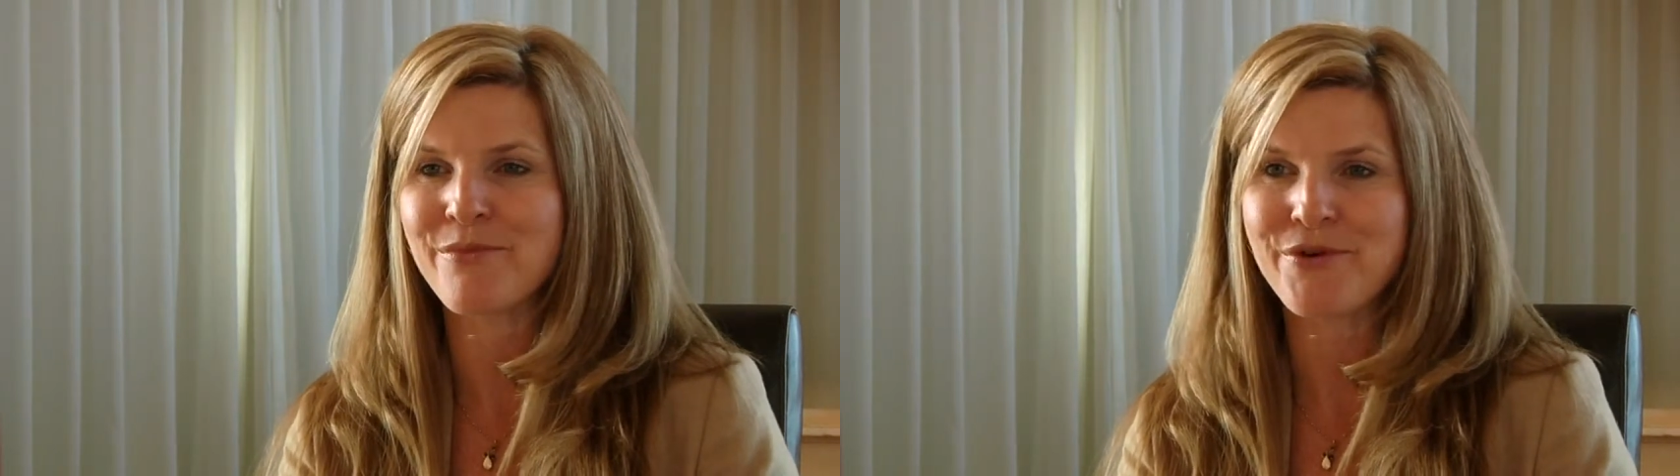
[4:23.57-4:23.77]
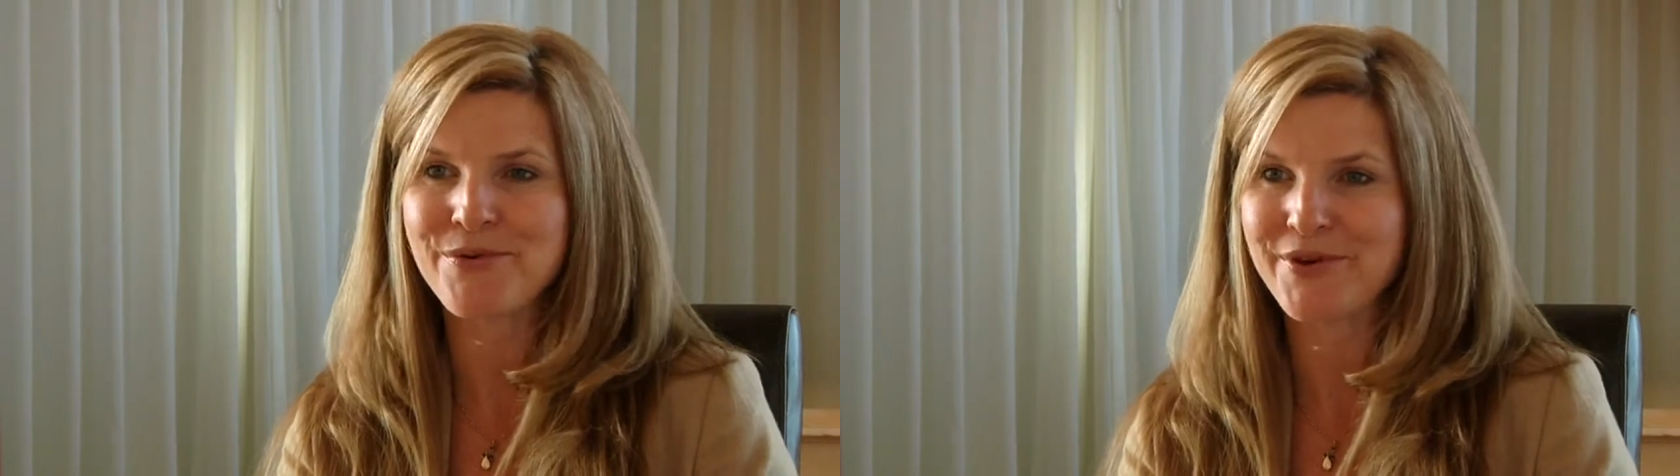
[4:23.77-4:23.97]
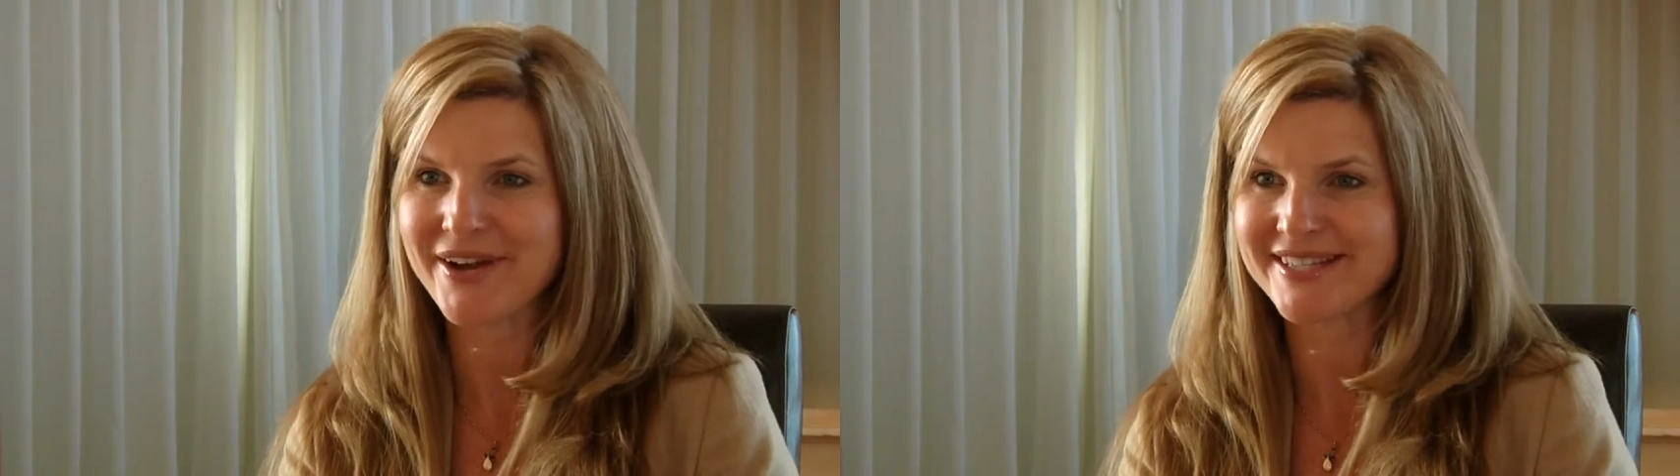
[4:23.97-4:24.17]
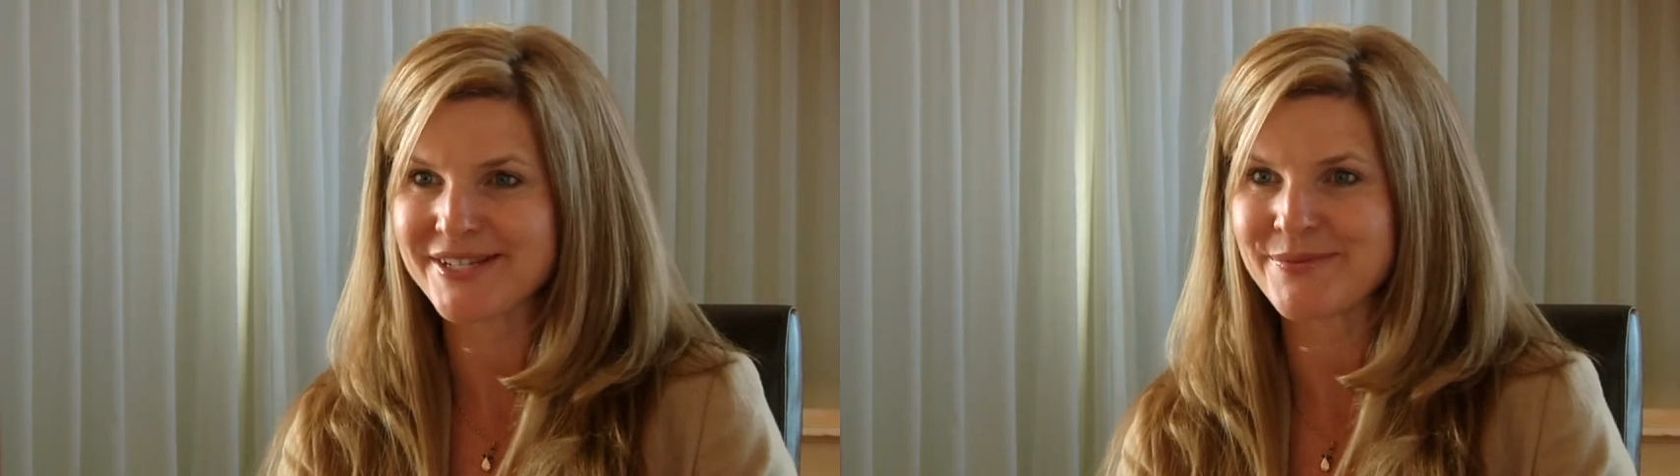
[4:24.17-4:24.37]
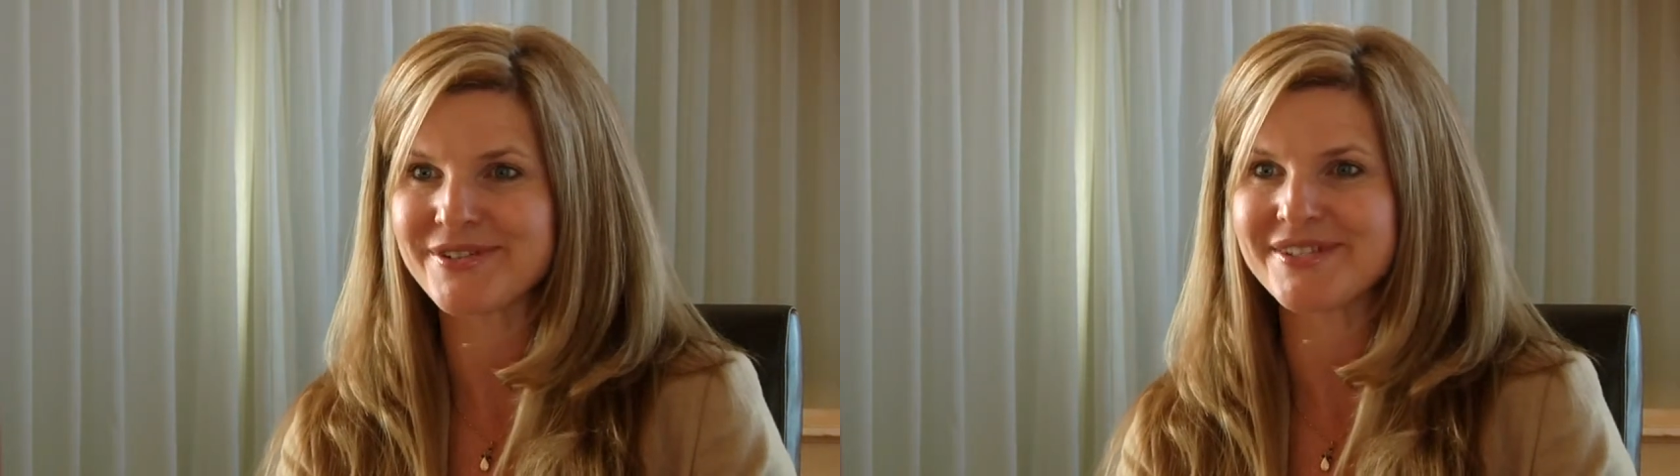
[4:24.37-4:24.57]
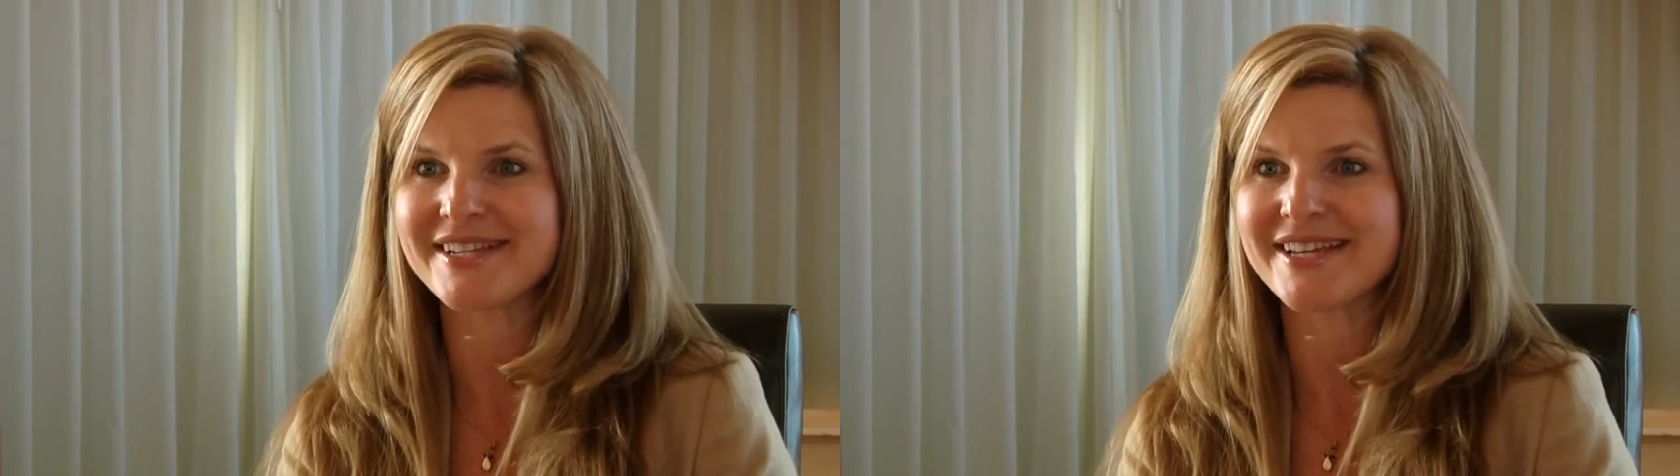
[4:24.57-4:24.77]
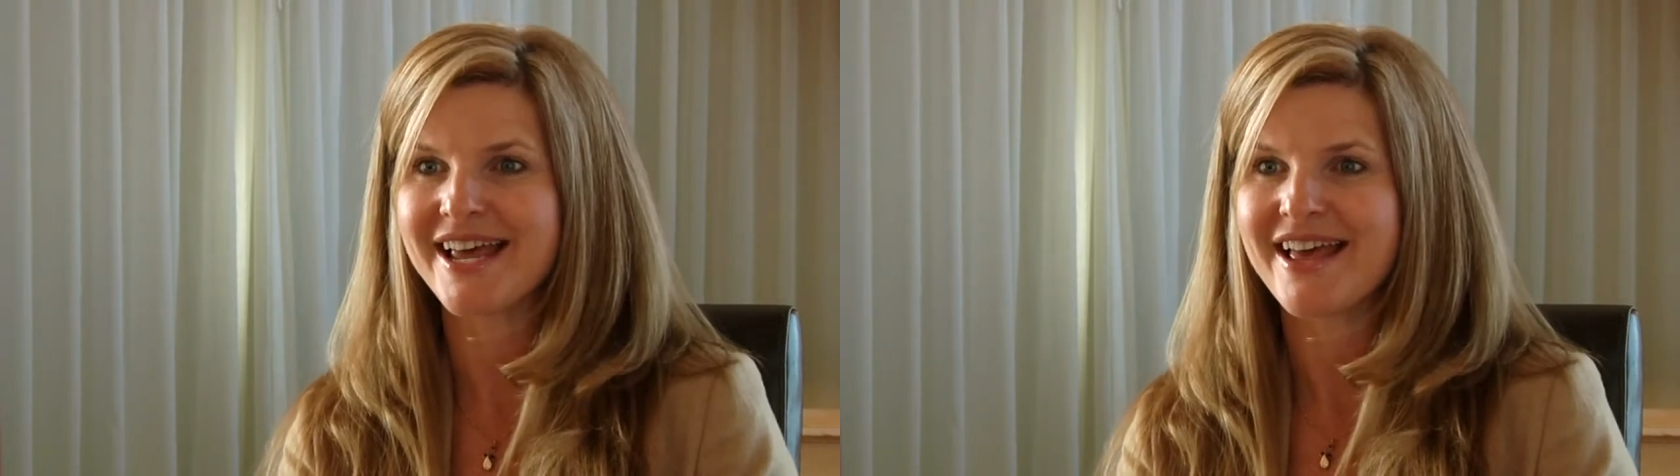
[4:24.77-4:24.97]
more and more customers, and